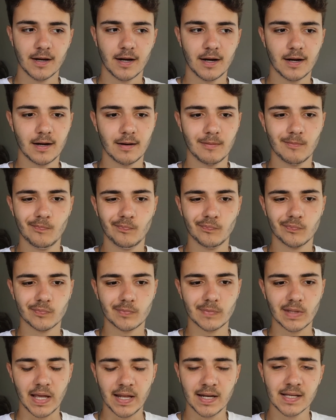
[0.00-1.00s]
um,
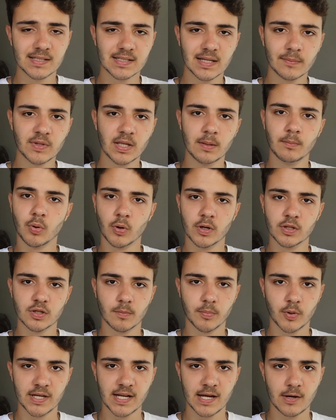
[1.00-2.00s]
it is something important to
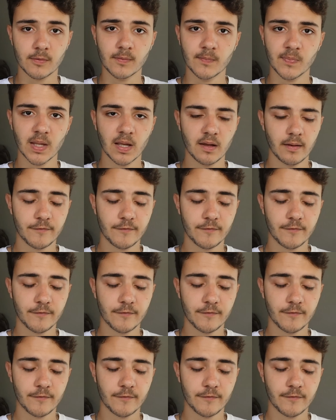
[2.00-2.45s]
point out.